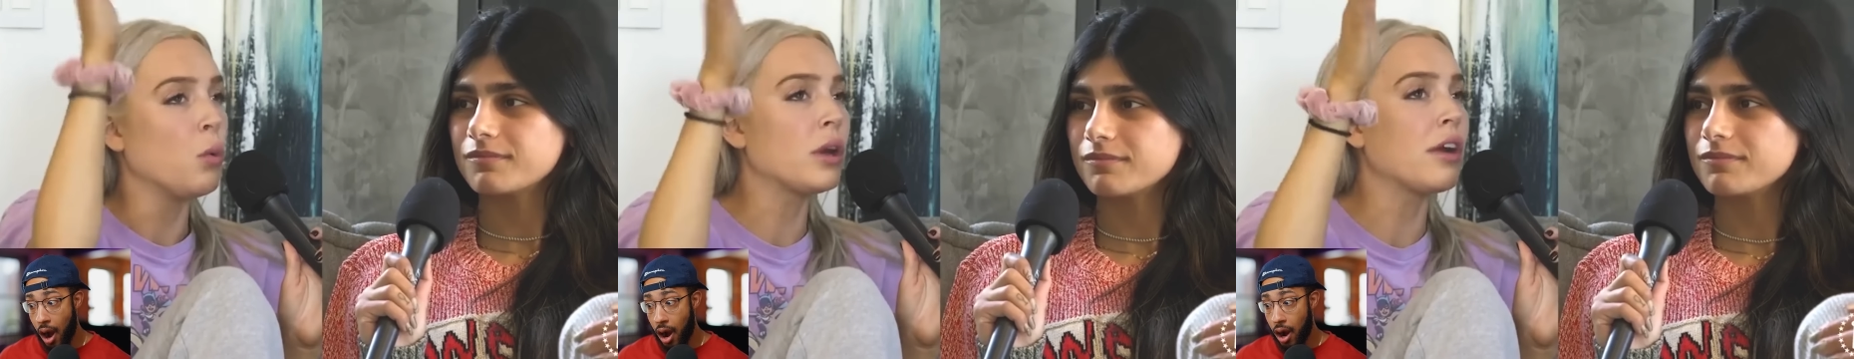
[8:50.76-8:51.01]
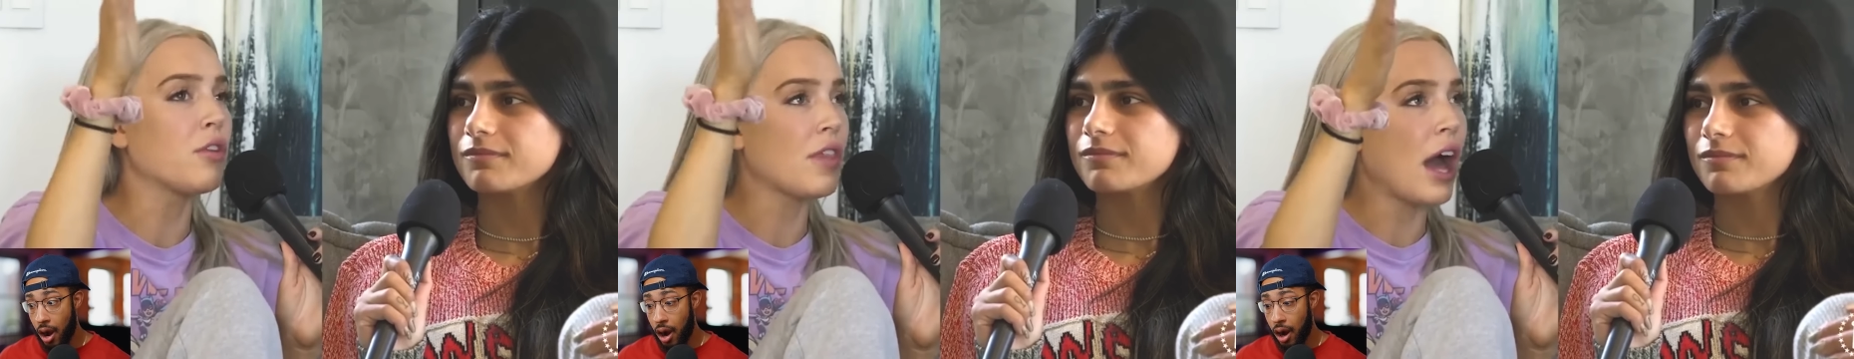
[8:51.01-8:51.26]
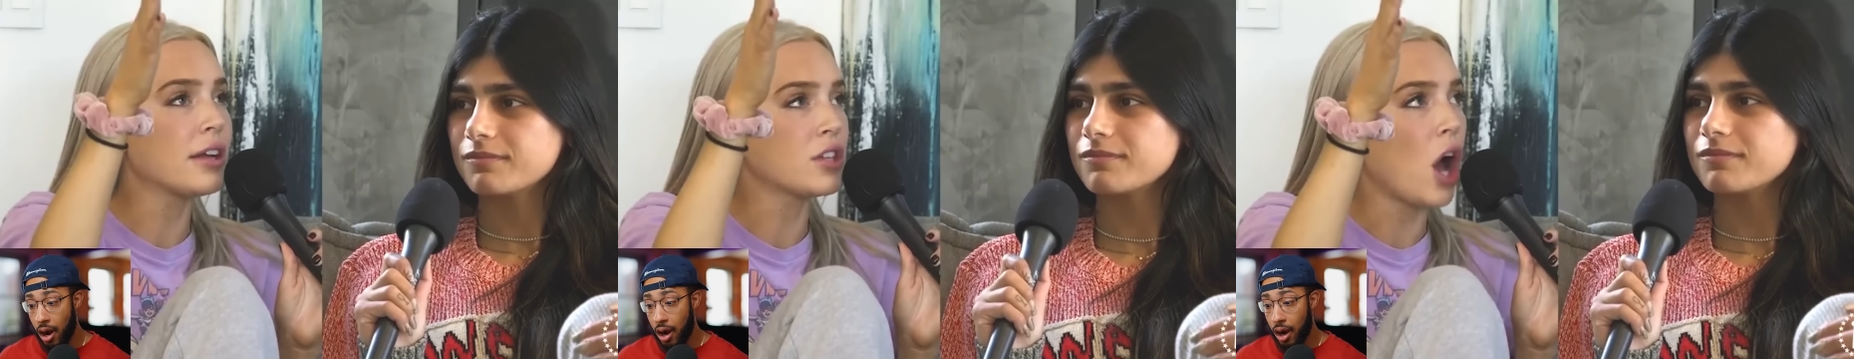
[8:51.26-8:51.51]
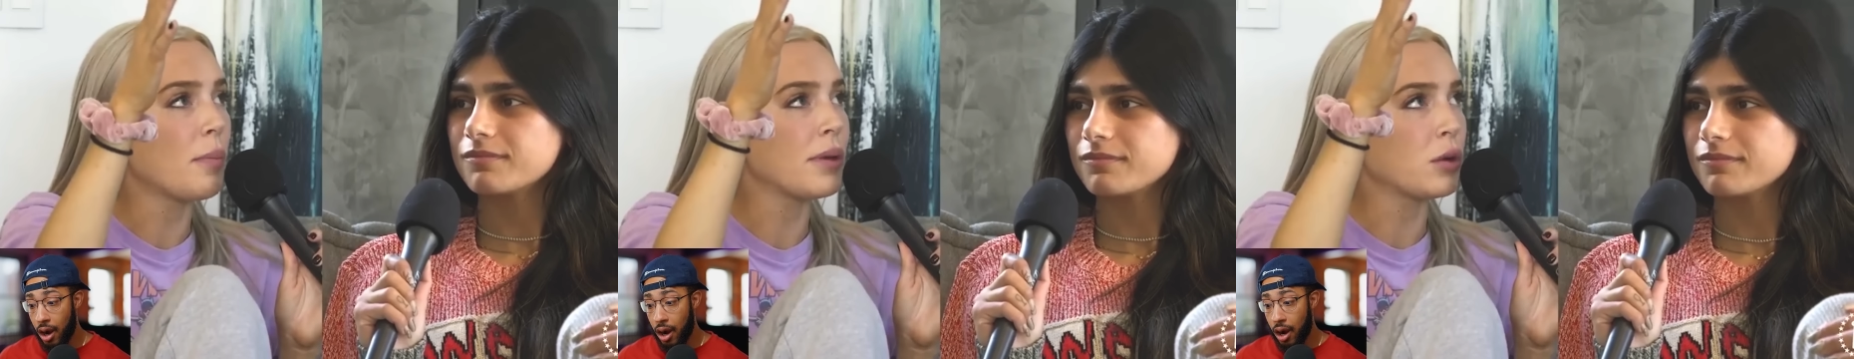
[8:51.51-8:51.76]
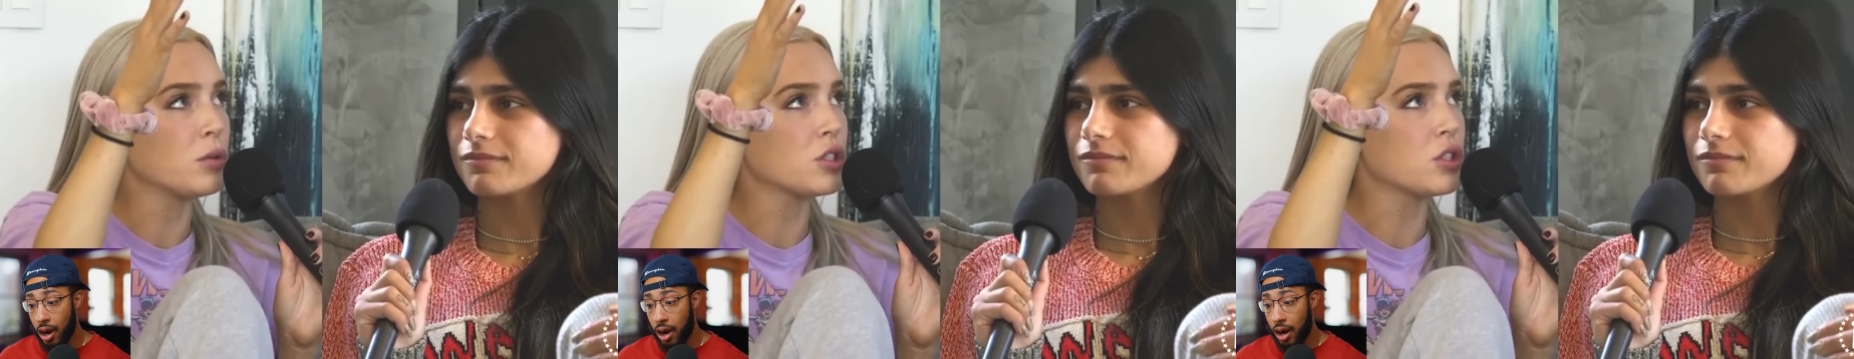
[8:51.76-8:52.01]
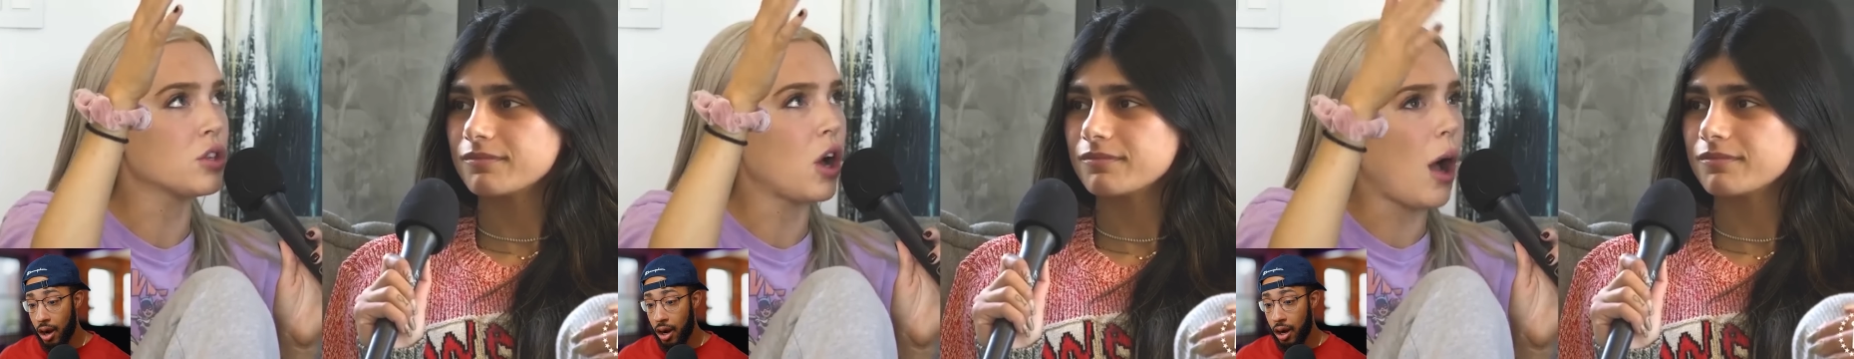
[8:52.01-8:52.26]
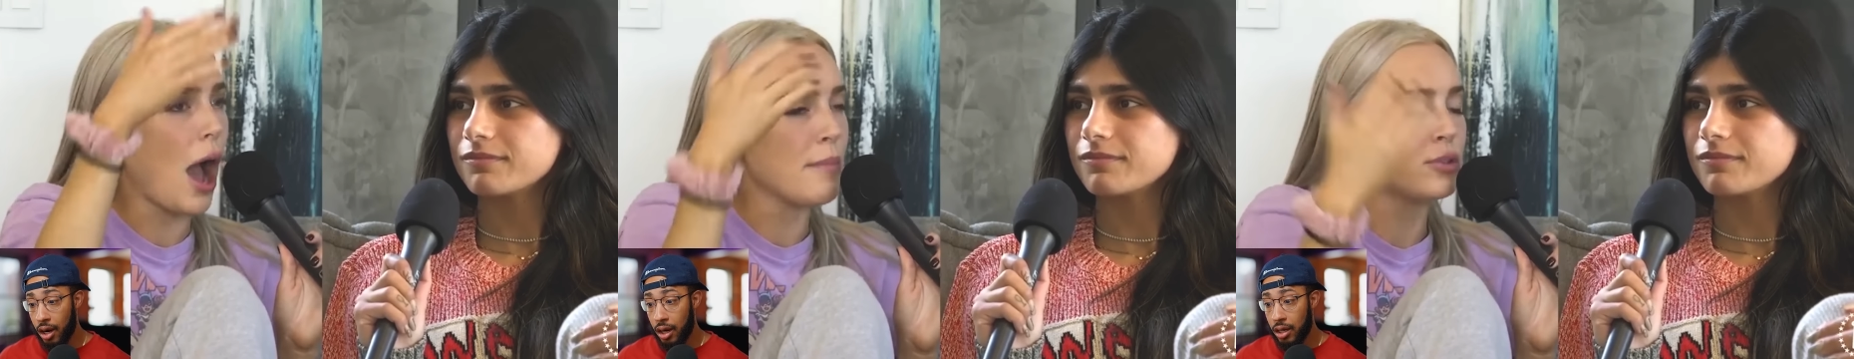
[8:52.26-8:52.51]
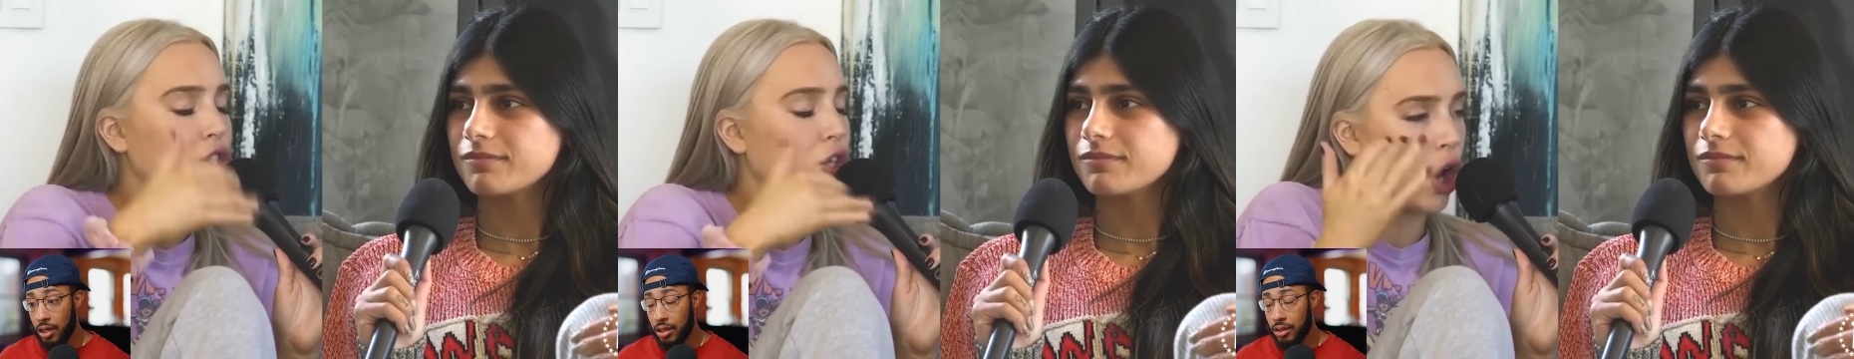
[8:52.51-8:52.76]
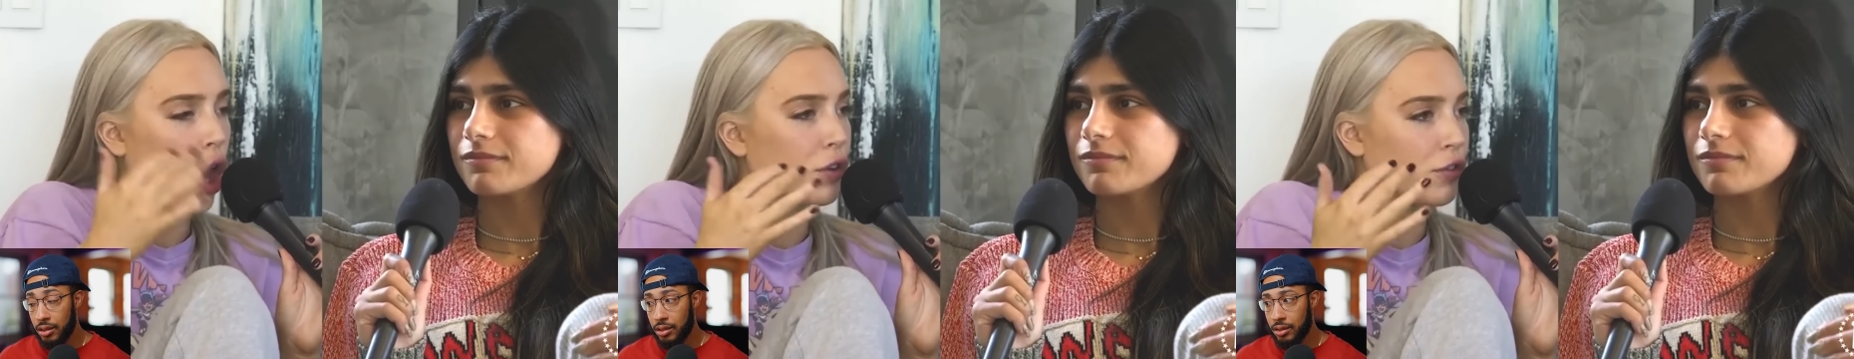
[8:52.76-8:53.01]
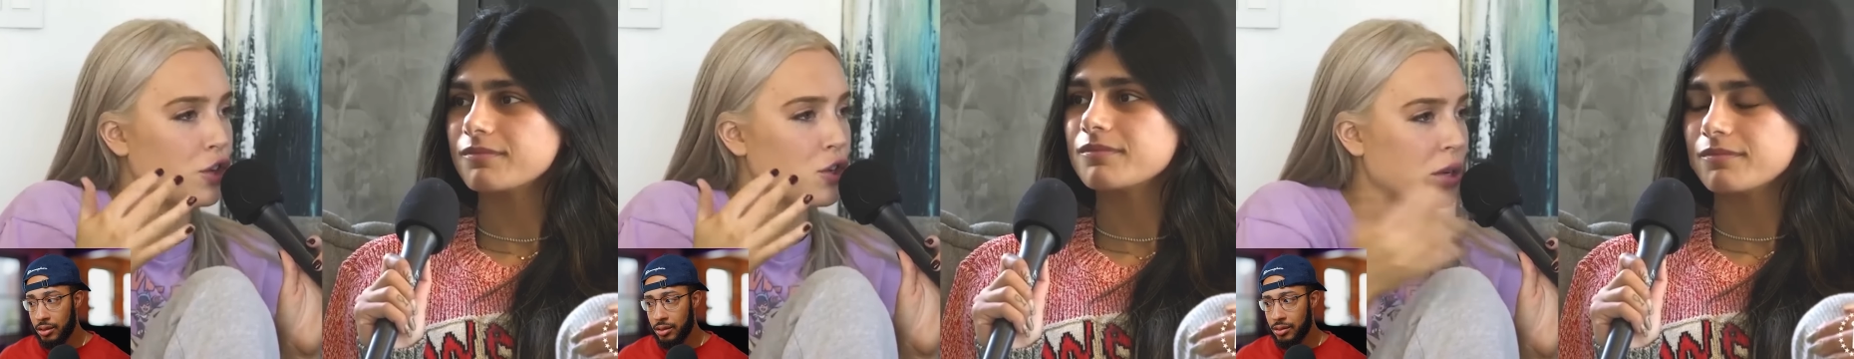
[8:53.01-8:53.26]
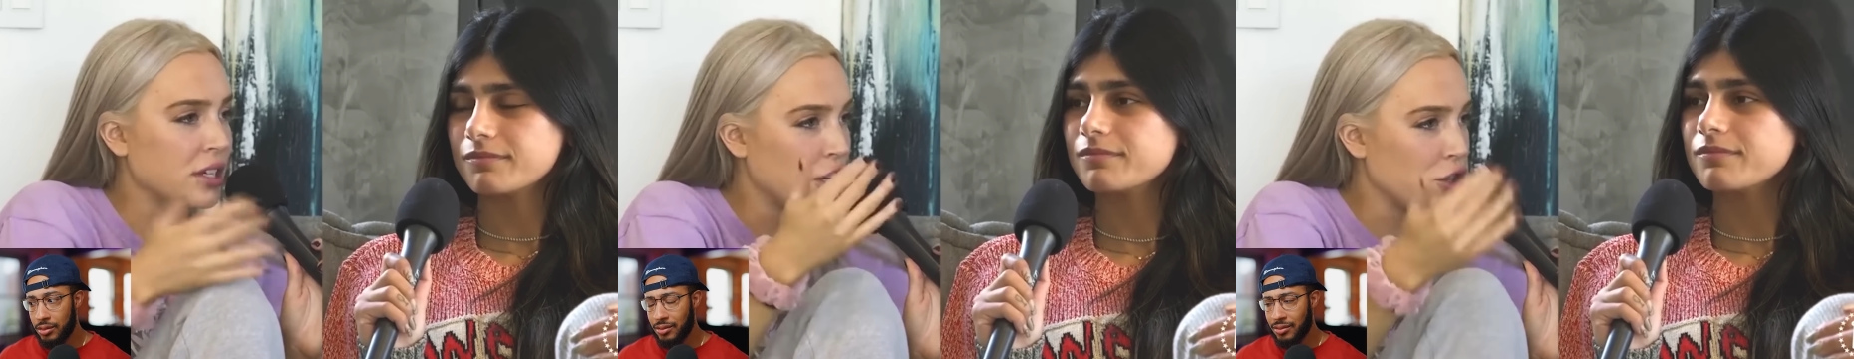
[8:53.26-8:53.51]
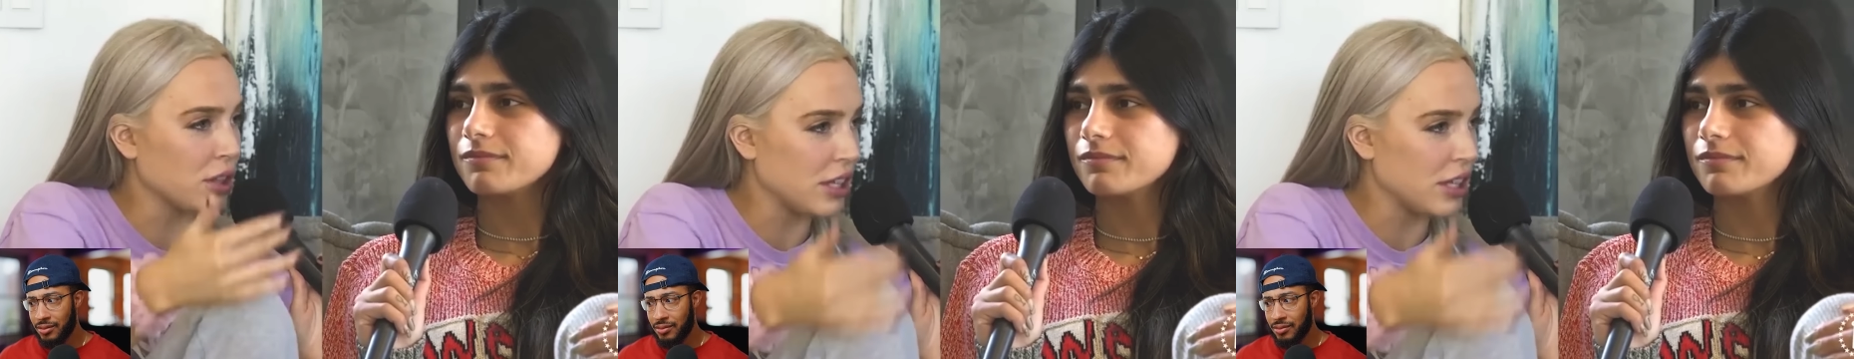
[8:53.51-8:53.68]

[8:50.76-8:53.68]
Speaker 1: whatever that topic was I'm sure hard for you because then you're